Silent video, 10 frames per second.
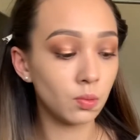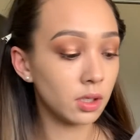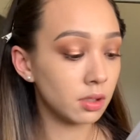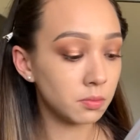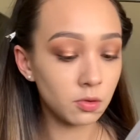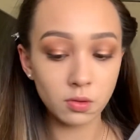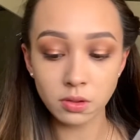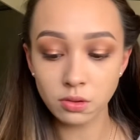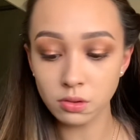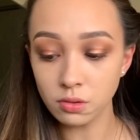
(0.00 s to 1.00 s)
what I'm
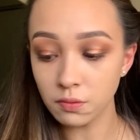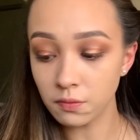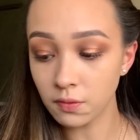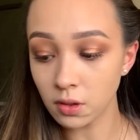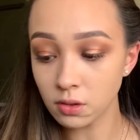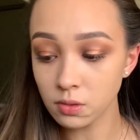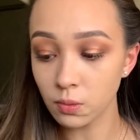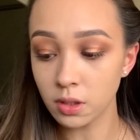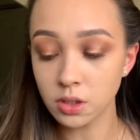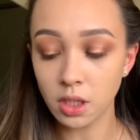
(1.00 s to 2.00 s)
going to do first,
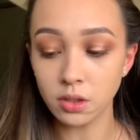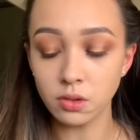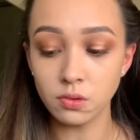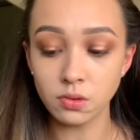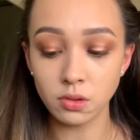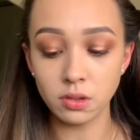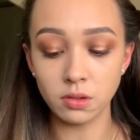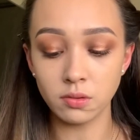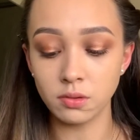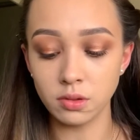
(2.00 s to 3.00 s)
which I usually
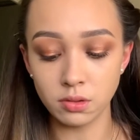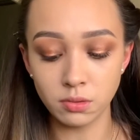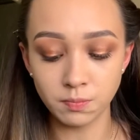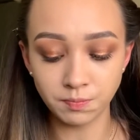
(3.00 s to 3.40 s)
don't do,